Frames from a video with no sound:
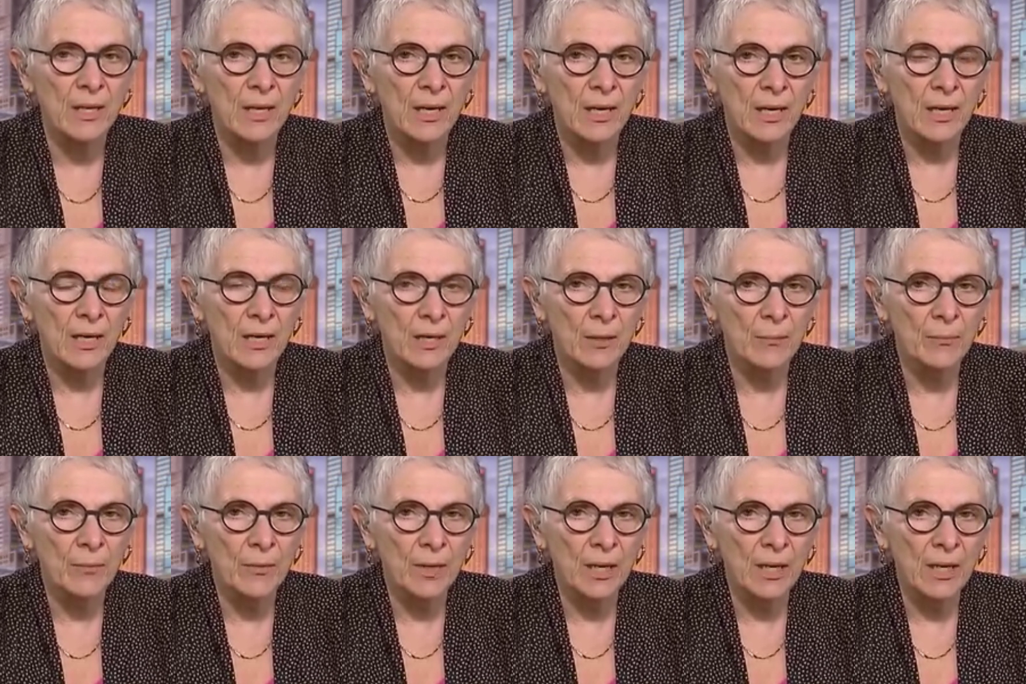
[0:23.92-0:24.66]

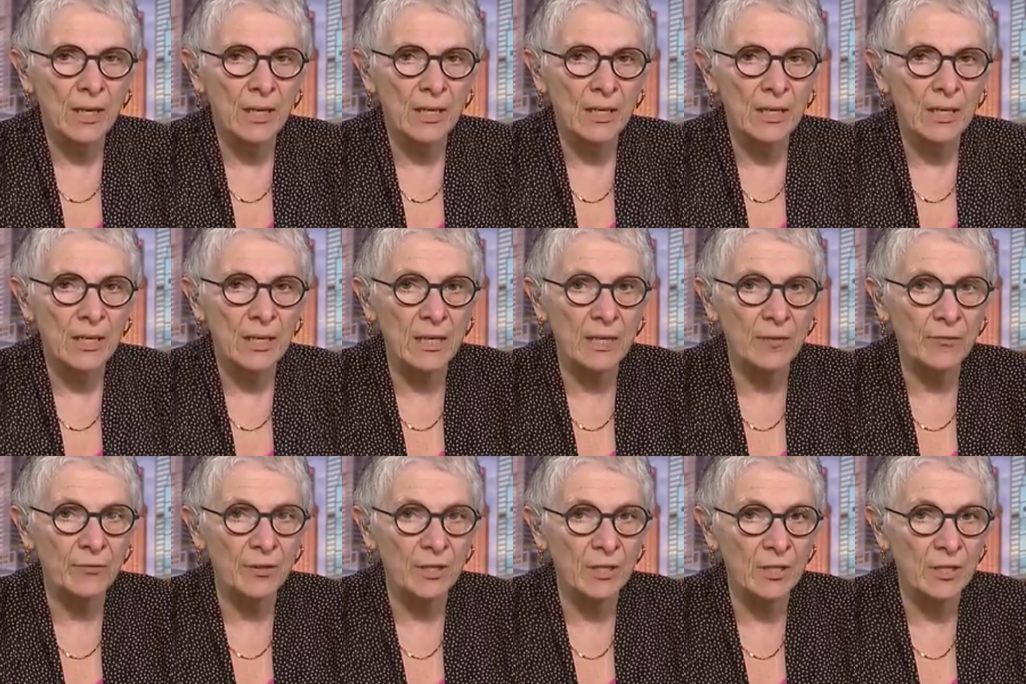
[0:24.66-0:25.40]

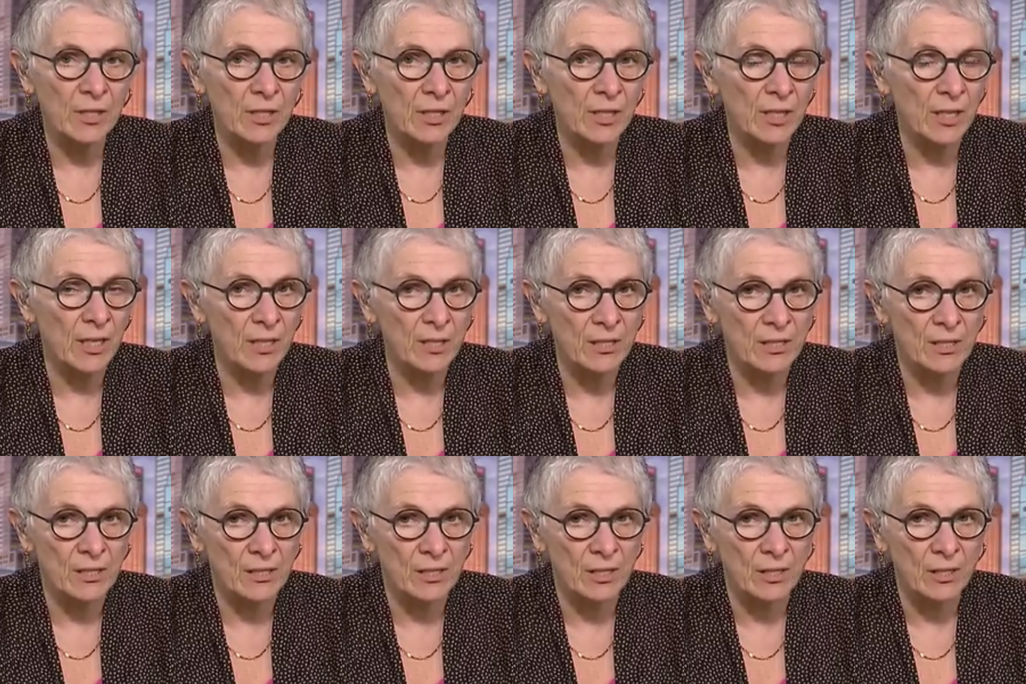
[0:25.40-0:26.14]
If it
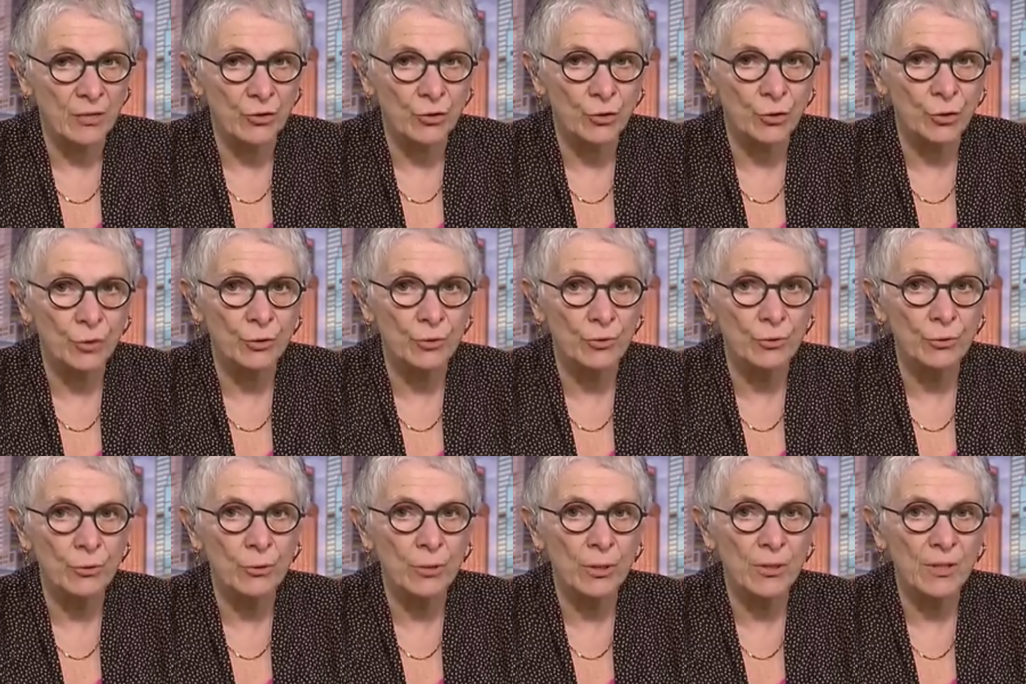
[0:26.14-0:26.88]
is
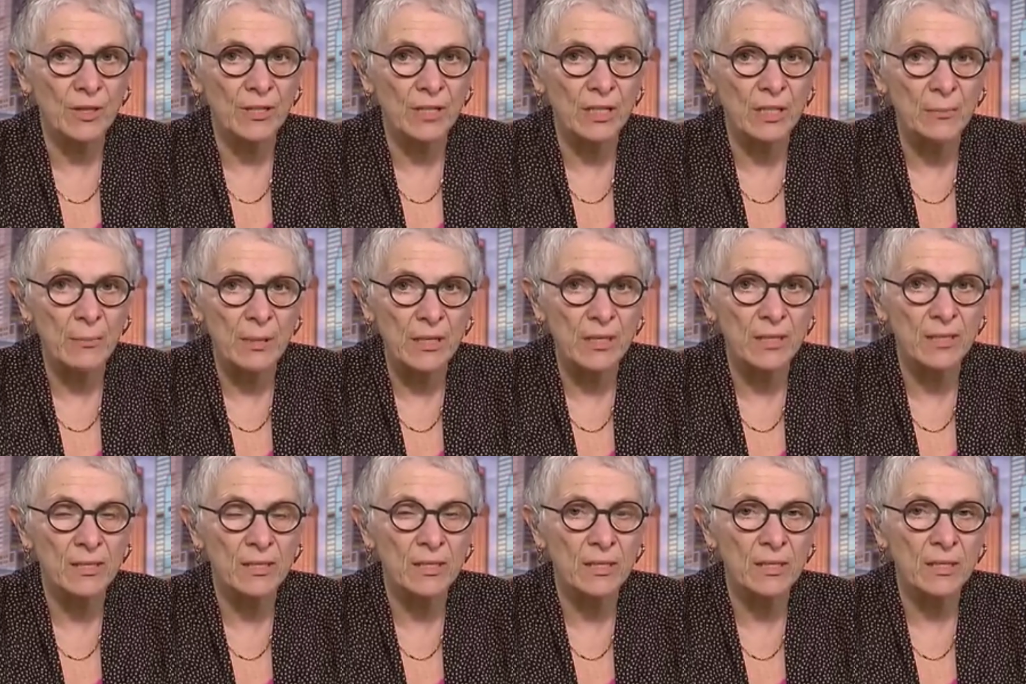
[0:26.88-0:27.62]
true that he
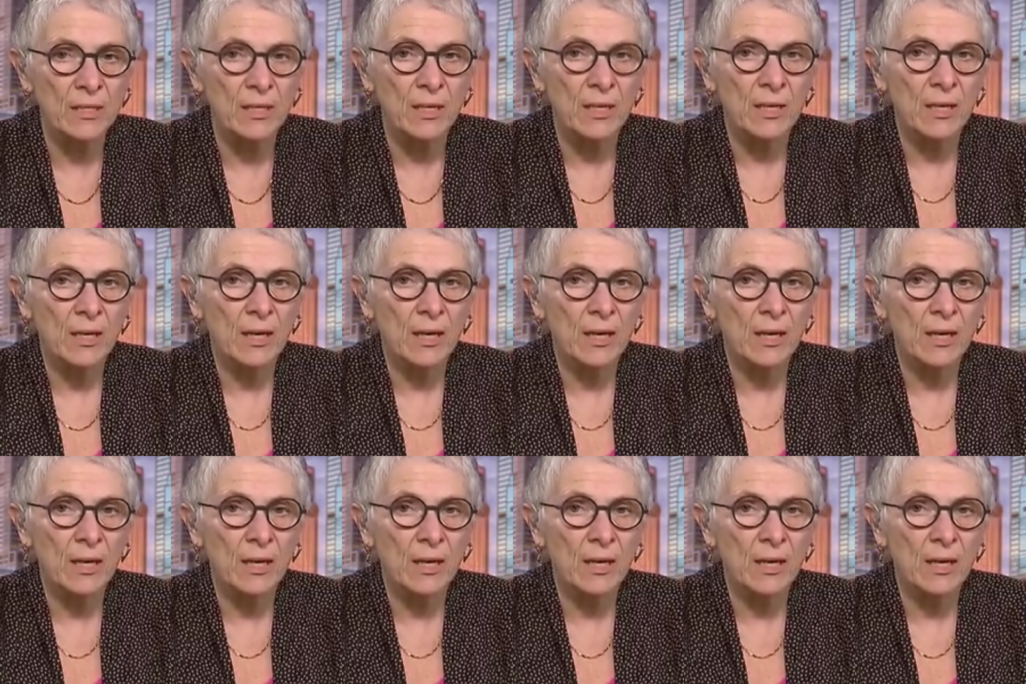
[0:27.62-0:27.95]
means it,